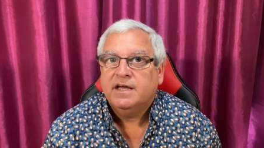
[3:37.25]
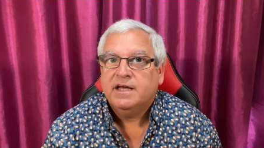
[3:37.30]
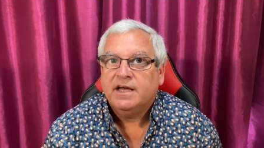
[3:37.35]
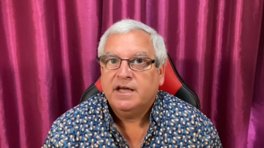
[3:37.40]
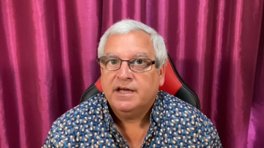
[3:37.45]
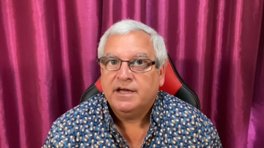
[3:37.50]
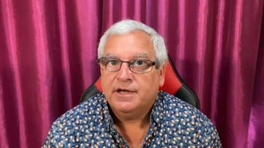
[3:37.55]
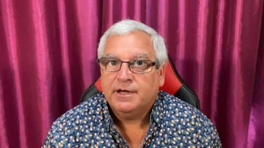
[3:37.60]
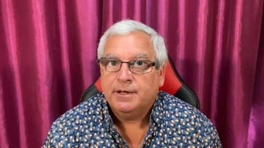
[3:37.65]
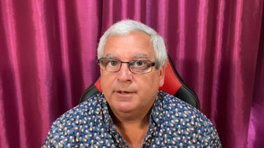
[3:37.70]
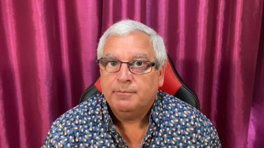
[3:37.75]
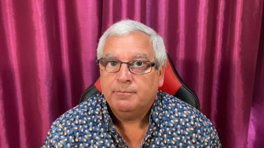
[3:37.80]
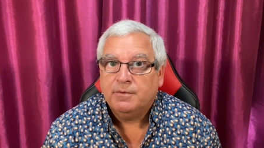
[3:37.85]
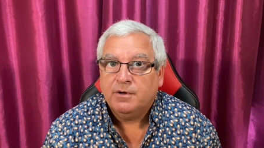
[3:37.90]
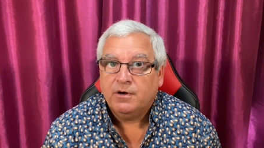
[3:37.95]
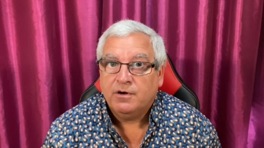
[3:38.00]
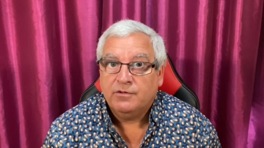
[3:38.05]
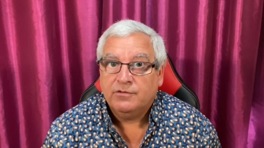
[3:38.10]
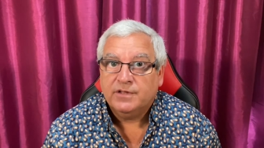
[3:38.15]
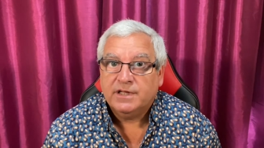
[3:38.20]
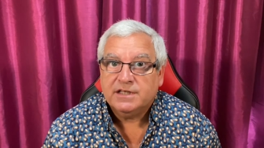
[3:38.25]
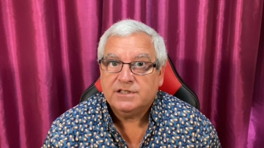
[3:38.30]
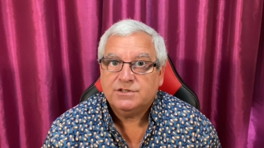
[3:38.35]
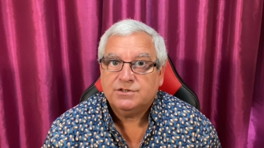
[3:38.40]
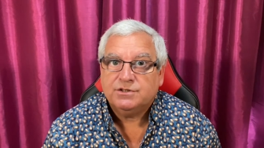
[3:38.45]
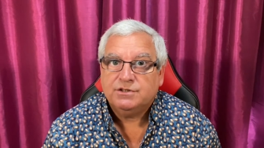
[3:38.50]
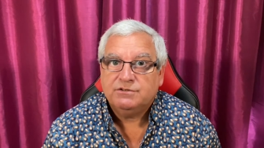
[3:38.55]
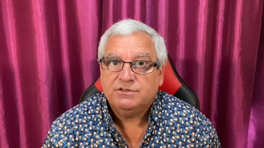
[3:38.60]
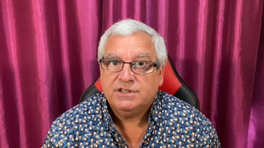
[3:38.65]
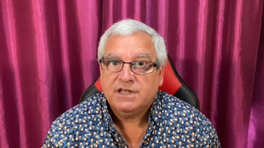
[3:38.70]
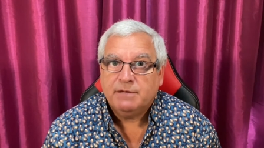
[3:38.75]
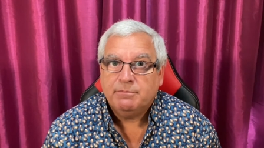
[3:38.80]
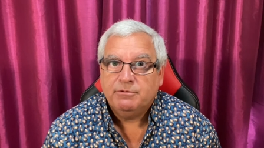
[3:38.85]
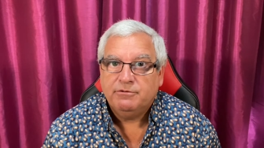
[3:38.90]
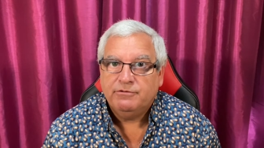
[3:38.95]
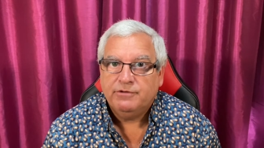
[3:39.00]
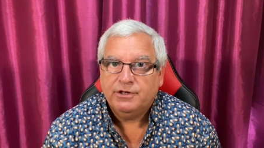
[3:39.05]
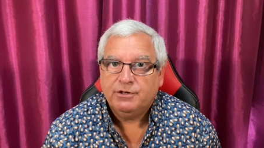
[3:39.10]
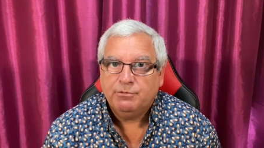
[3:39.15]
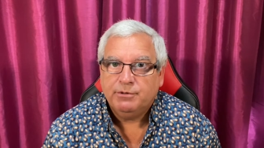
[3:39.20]
on that sort of type
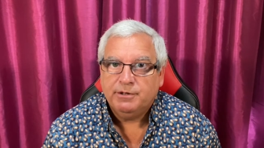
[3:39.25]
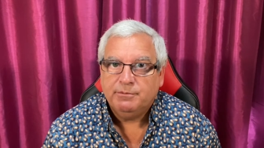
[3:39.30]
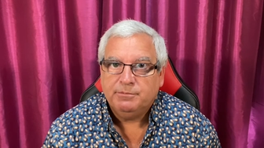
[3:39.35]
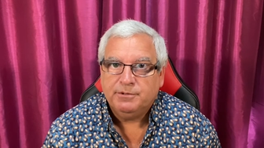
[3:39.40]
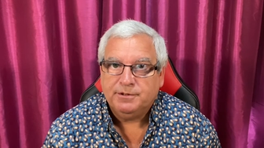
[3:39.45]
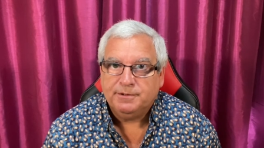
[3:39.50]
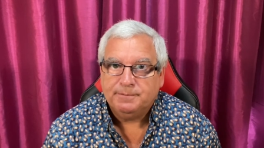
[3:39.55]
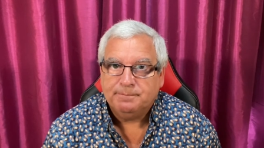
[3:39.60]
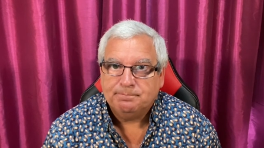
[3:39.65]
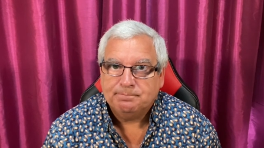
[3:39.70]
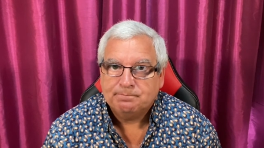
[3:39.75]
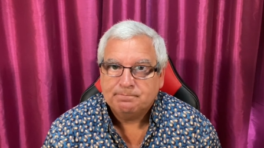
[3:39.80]
of equipment.